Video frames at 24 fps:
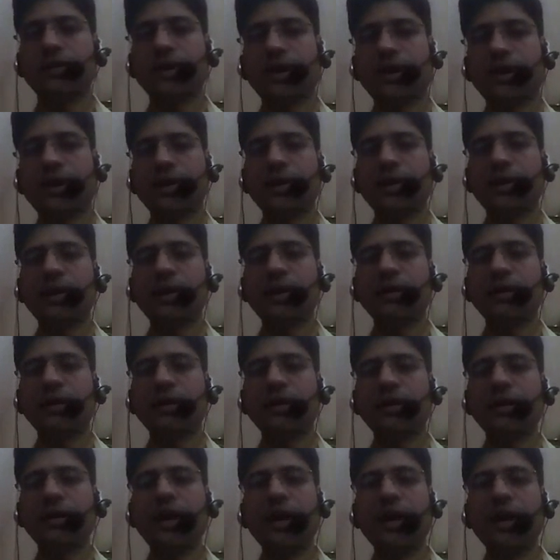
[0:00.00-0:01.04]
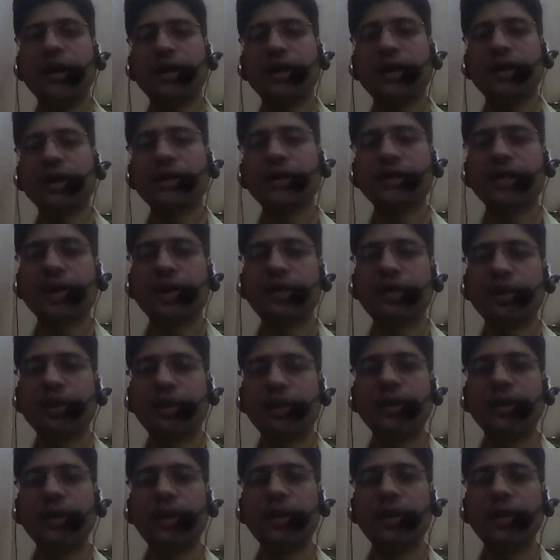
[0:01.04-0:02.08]
area, then there will
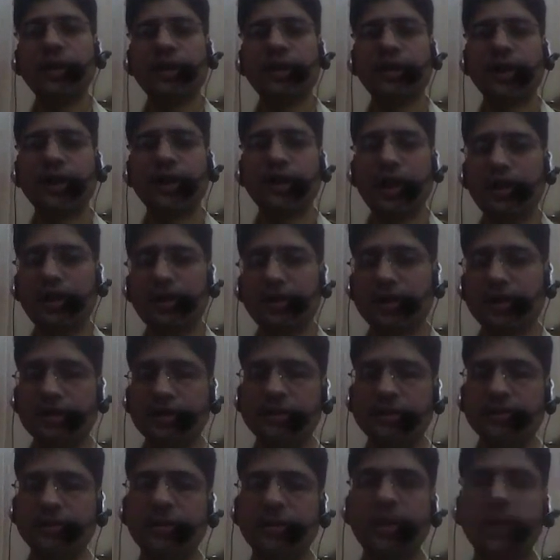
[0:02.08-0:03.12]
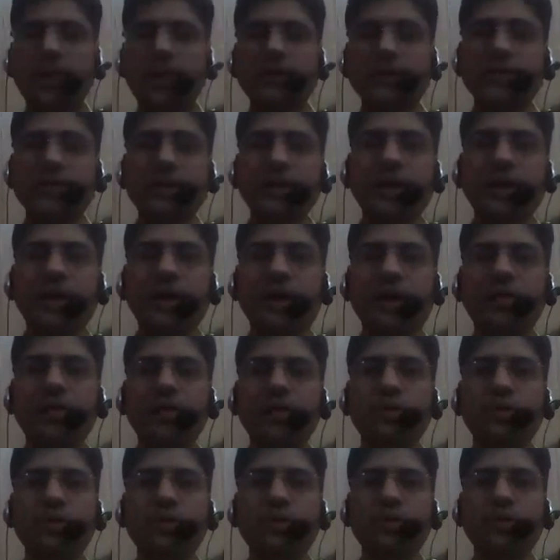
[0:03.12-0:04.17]
be an error. So let's see
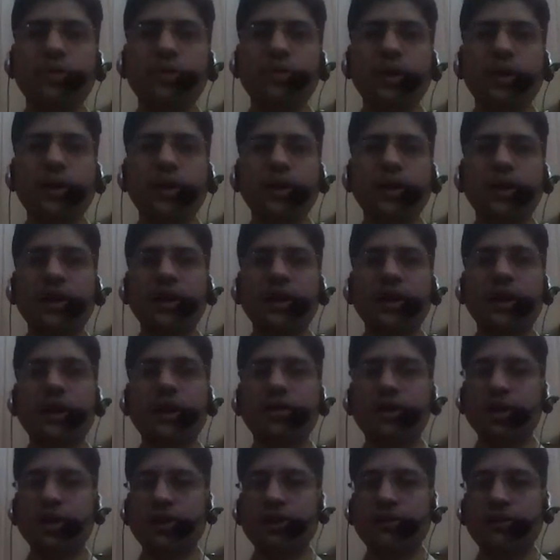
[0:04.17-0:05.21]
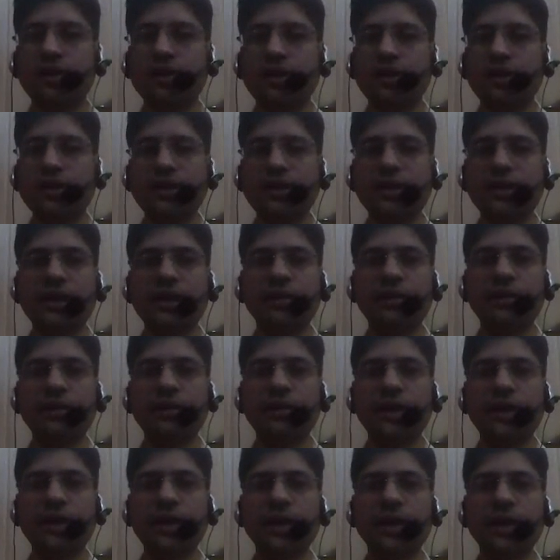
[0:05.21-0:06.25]
how we will see a
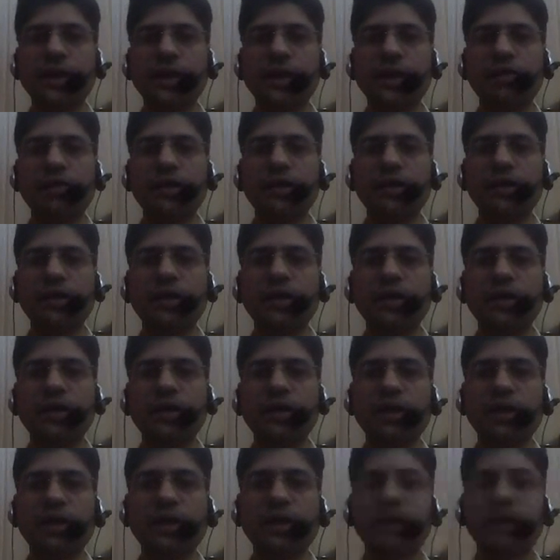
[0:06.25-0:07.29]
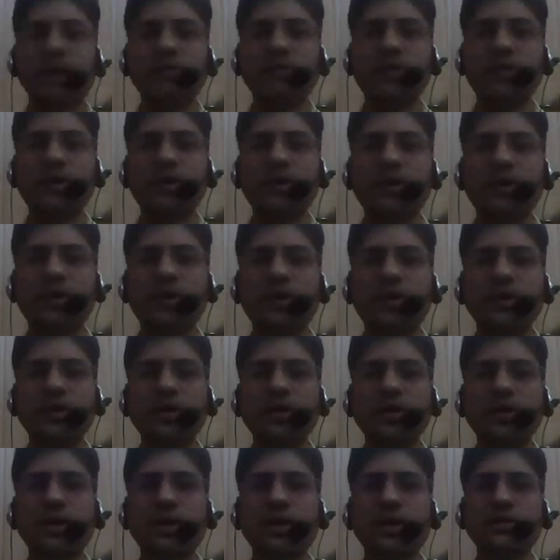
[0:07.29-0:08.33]
numerical how we will convert
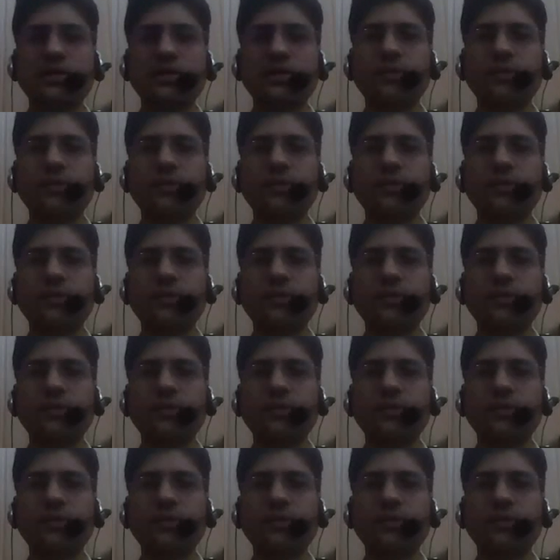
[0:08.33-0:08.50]
the